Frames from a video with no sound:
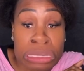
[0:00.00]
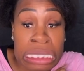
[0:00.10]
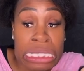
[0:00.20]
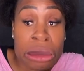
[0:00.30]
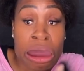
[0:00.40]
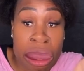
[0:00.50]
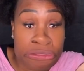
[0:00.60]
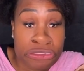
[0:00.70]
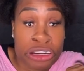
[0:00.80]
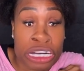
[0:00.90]
really
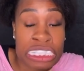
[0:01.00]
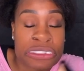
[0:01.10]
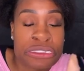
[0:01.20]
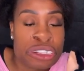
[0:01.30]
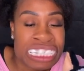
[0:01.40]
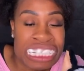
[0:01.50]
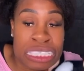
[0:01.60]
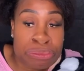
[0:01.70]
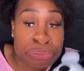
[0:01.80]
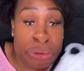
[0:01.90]
hard for us. If you could
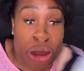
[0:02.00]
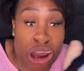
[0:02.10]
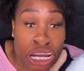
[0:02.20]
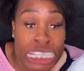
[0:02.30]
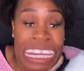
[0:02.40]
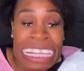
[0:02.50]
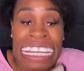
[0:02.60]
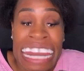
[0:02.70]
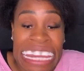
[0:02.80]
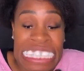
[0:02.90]
just bark,
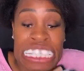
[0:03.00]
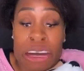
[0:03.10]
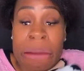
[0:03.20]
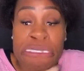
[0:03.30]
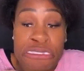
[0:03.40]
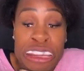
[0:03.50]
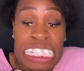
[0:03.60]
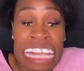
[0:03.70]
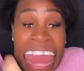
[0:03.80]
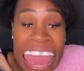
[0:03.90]
then I could tell my
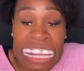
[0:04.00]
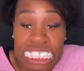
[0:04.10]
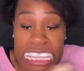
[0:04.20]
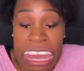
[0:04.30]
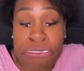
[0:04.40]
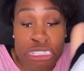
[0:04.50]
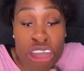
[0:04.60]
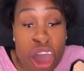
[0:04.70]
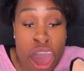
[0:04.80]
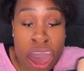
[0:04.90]
friends that I actually have a
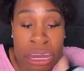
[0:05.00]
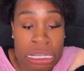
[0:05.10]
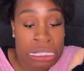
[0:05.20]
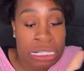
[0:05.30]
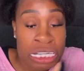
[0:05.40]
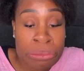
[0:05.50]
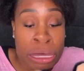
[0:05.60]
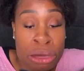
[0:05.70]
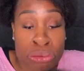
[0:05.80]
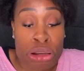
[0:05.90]
dog. Come
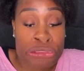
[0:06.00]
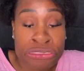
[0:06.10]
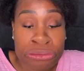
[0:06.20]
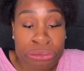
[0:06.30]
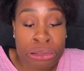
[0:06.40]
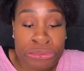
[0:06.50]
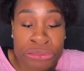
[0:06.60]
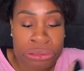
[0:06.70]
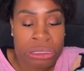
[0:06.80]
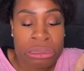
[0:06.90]
on. Woof,
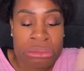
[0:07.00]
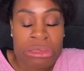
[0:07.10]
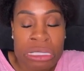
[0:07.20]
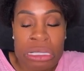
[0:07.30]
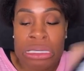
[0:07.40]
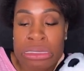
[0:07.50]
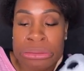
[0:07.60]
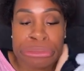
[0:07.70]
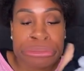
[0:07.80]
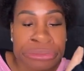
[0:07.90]
woof.
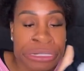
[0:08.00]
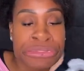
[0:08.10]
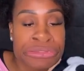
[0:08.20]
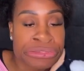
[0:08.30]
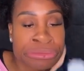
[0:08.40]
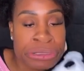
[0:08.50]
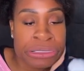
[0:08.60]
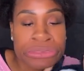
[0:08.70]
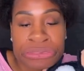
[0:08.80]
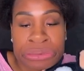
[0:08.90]
Woof,
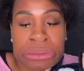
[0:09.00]
woof.